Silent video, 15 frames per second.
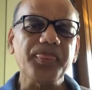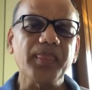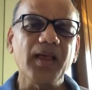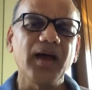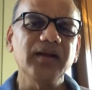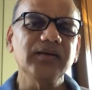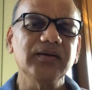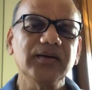
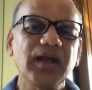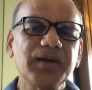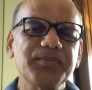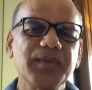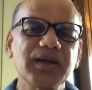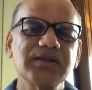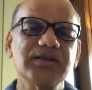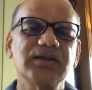and that
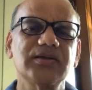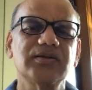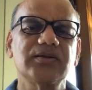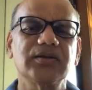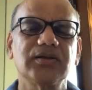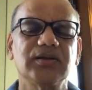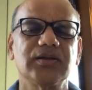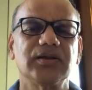makes it
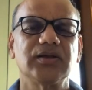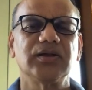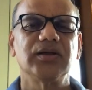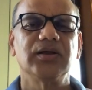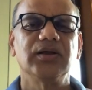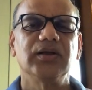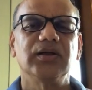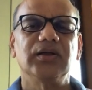
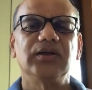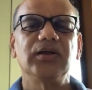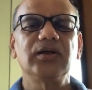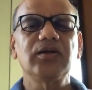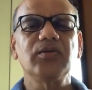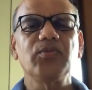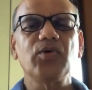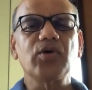
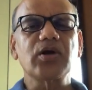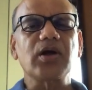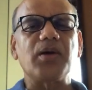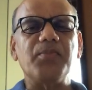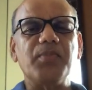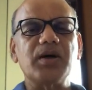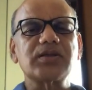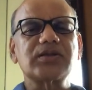little more
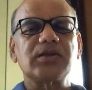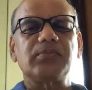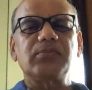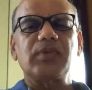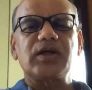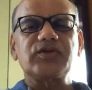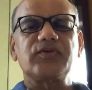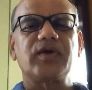
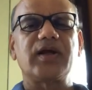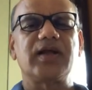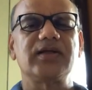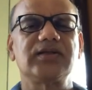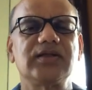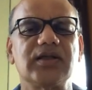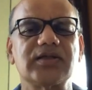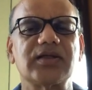cumbersome as far
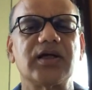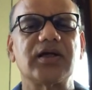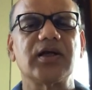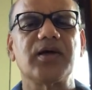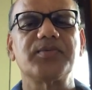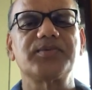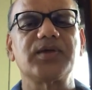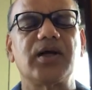as the
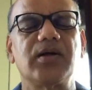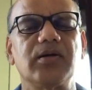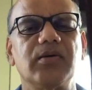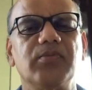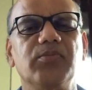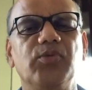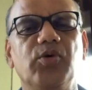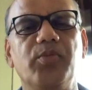setups and
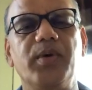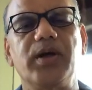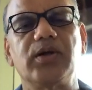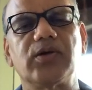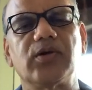movement